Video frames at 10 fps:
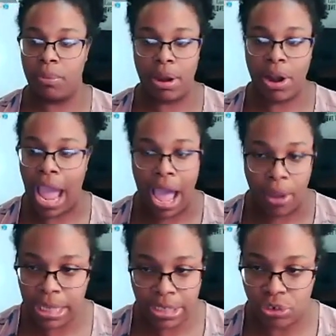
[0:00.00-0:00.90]
no matter
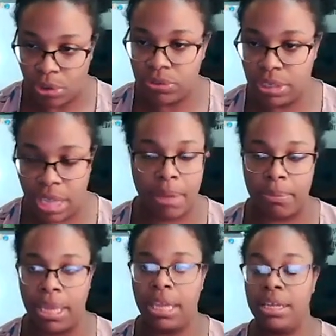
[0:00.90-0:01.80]
how He chose to
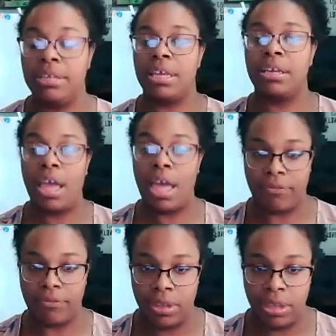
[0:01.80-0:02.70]
come. It is enough.